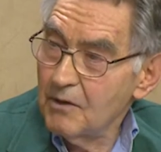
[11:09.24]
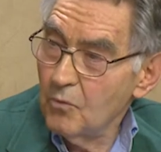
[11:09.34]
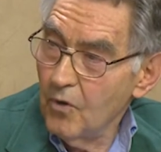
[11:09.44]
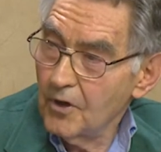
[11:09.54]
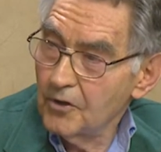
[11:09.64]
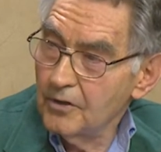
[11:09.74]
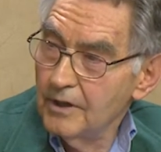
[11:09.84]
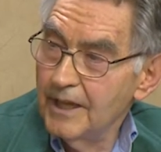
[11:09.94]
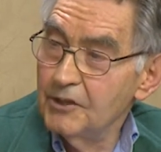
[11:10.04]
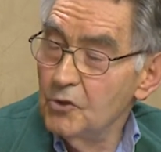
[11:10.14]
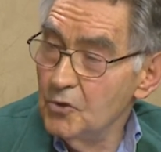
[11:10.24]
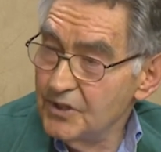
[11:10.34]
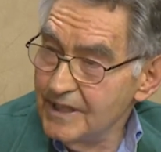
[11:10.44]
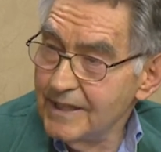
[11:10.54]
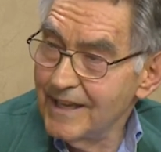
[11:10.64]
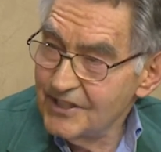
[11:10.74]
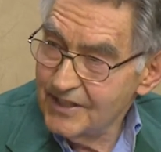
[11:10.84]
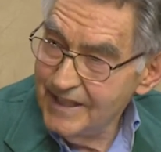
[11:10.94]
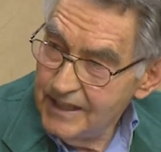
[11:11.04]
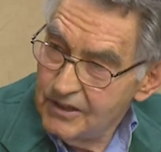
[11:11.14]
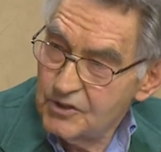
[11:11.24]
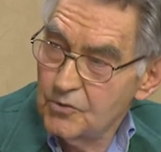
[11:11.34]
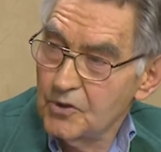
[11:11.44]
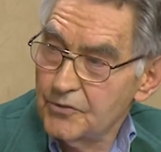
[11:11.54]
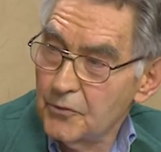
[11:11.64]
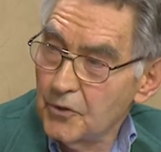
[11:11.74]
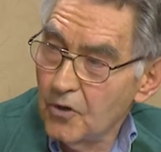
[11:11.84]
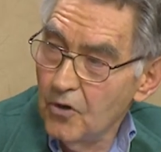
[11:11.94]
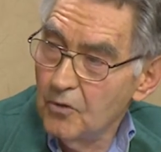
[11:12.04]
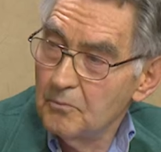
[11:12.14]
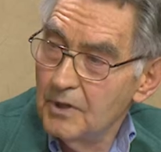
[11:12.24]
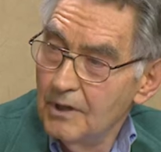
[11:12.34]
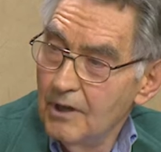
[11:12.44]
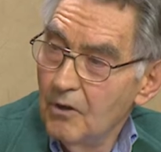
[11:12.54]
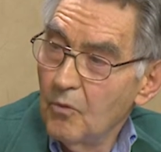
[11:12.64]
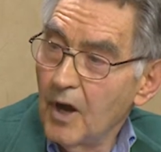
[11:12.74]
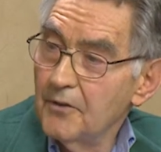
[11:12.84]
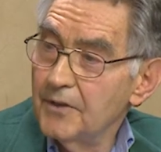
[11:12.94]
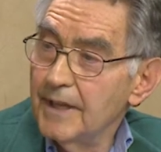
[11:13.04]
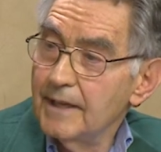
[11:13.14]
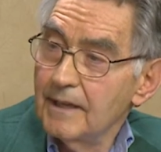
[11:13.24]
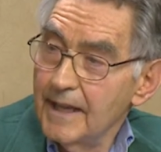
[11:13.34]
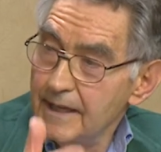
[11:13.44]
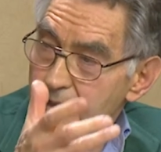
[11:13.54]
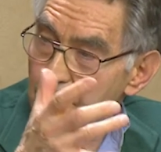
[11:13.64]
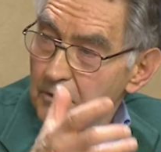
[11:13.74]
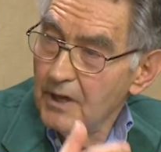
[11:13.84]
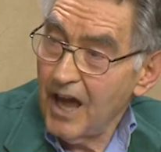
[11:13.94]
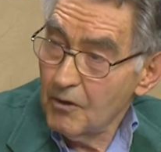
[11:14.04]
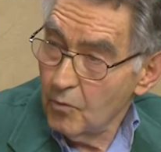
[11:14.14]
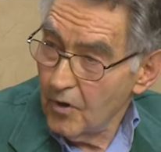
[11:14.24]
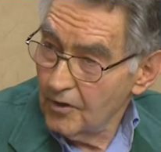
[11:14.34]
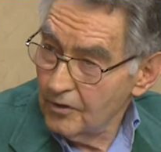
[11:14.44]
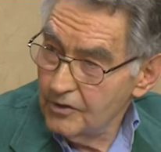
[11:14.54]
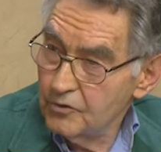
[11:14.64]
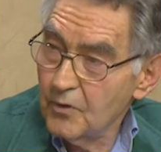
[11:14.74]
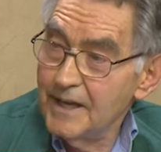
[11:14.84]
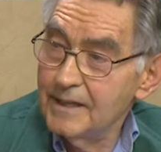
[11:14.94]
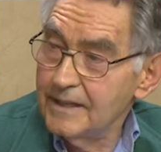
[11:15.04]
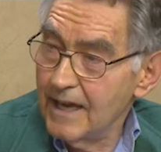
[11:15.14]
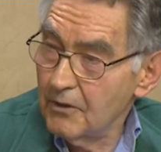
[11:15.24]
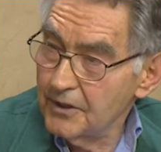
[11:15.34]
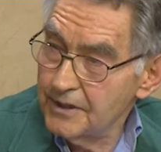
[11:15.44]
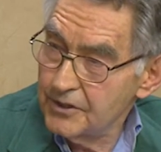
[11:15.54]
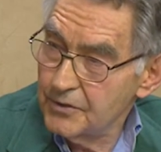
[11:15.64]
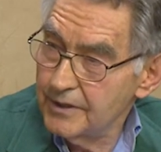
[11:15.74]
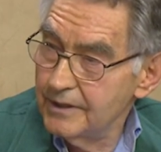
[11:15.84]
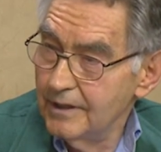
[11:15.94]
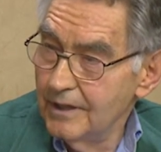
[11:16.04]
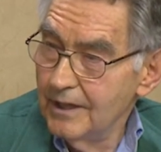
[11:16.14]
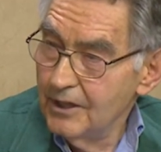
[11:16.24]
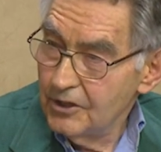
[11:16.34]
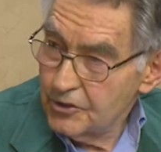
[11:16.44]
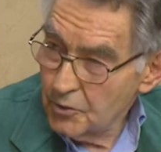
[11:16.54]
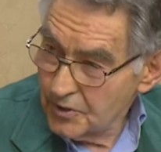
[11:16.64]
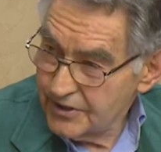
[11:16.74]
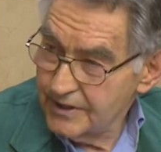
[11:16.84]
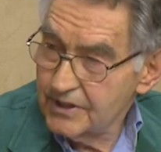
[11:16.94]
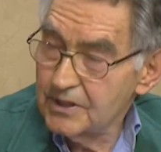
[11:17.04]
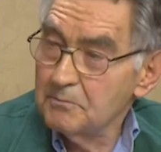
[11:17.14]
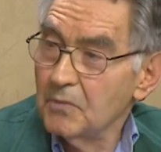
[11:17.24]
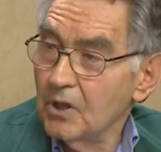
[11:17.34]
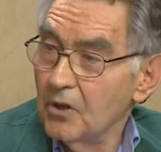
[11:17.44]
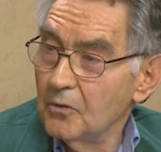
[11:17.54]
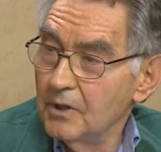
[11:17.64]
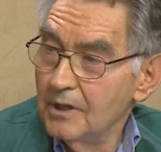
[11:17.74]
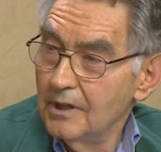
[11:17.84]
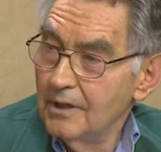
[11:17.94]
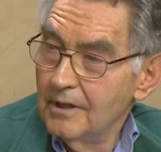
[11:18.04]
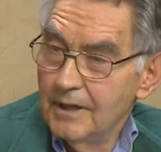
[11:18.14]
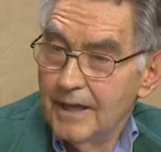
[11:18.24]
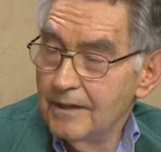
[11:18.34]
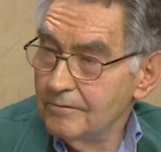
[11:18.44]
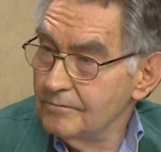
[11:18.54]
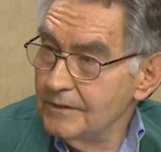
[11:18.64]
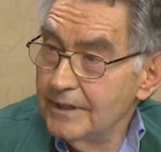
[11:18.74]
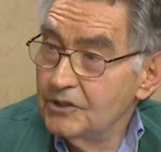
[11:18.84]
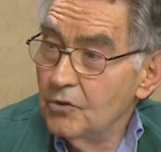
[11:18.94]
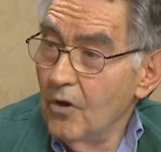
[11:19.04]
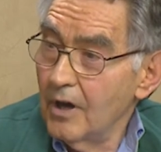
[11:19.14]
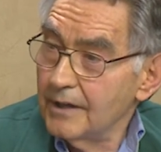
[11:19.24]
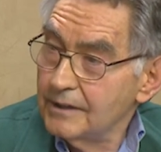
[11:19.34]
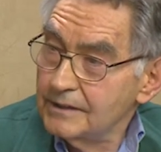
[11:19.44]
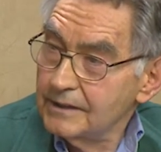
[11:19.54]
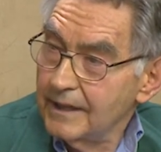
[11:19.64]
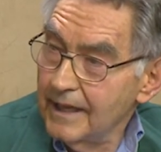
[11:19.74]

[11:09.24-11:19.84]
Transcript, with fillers: that water and use it as a heating source for your home rather than letting the hot water drain down into the sewer system below mm -hmm and it's gone. It